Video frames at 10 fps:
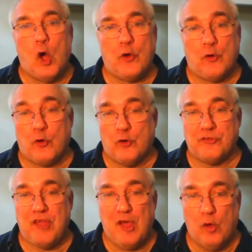Hunter
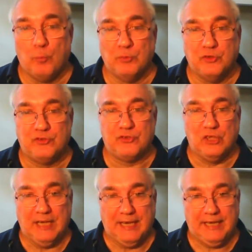Hearst
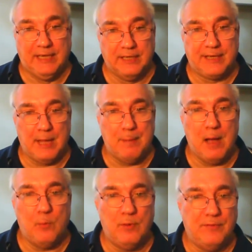Helmsley came
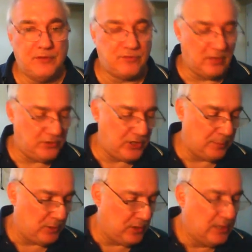out with the
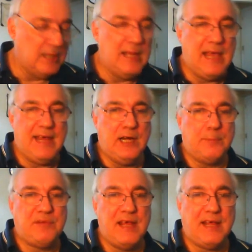sledgehammer, ended
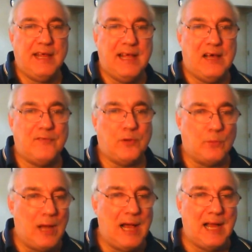up taking out The
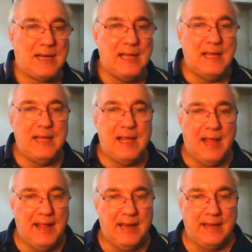Rock,
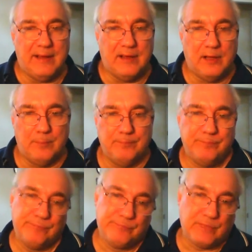and,
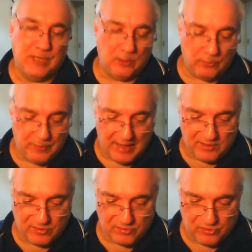you know,
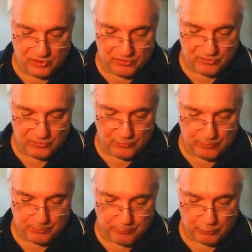that's just
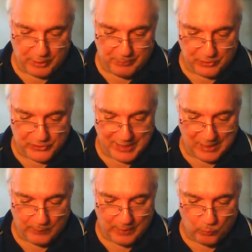pretty much
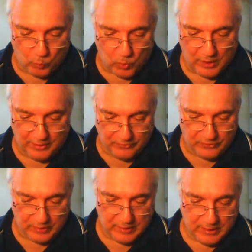how it
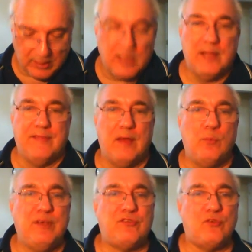was.
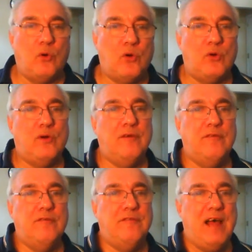Then we saw
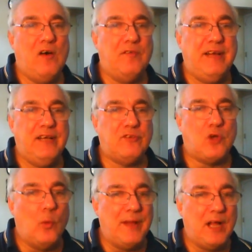Val Venus
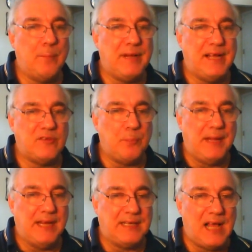going up against
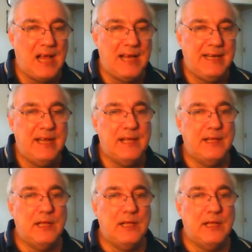Mankind,